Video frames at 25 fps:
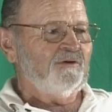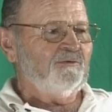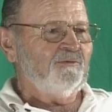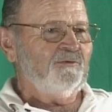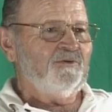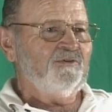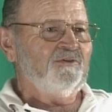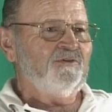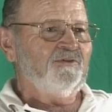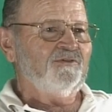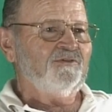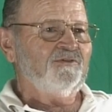and
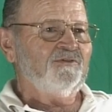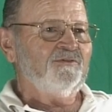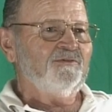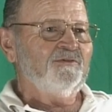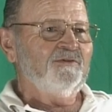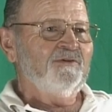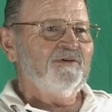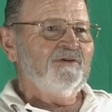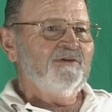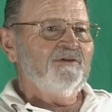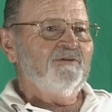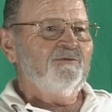we just
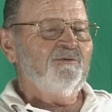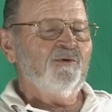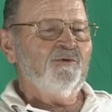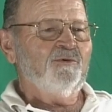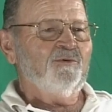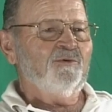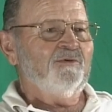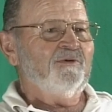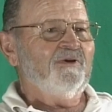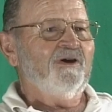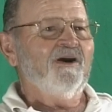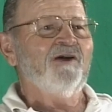we
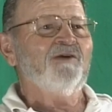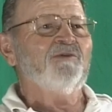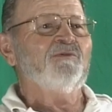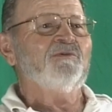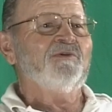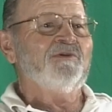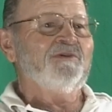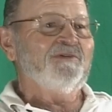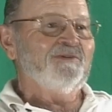were honoring